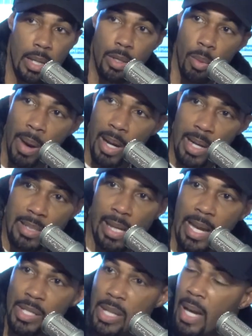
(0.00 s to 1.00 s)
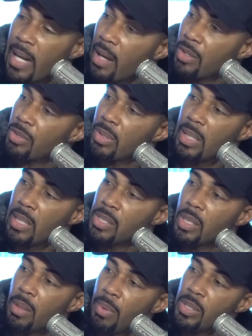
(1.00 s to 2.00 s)
yo, my cousin got shot down the street and he
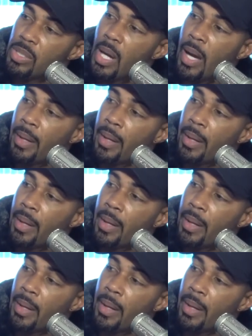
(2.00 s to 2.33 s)
shouldn't have been shot.